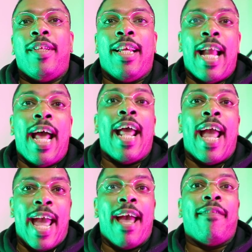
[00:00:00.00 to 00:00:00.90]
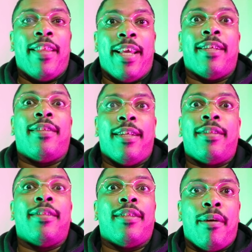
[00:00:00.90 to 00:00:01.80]
You got to have this.
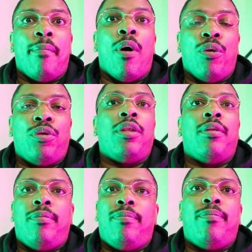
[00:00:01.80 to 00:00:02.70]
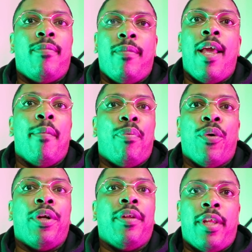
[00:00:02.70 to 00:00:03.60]
This is the most
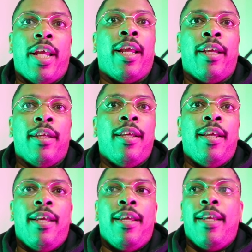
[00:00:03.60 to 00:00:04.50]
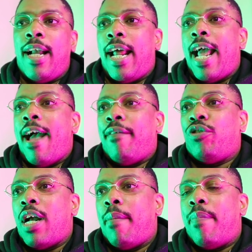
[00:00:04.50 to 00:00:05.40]
important thing. You got to have
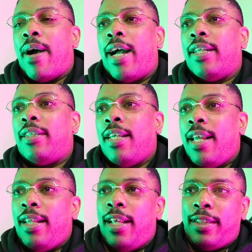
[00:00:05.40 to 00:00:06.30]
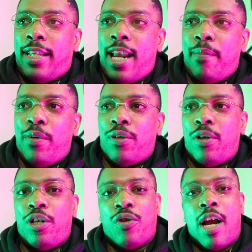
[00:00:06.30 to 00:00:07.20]
tripods. This camera's
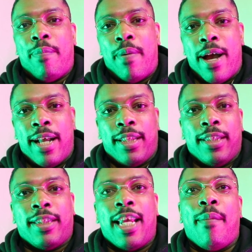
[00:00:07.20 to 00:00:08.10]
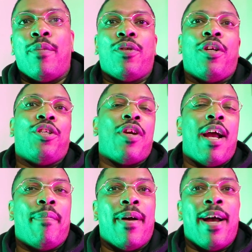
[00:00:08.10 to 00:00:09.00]
on the tripod. This camera's on a
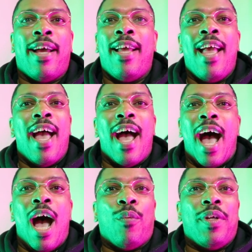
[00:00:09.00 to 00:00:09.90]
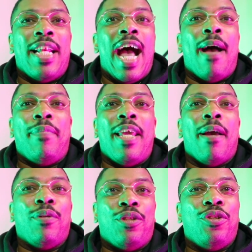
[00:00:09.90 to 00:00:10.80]
tripod. I would not be
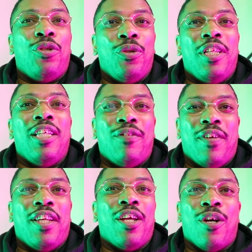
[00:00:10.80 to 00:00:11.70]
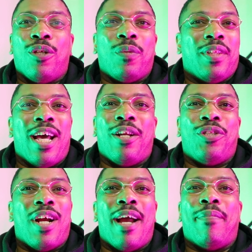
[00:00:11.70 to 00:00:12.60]
able to do these videos without a
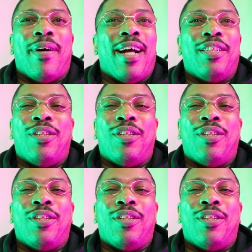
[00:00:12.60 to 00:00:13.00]
tripod.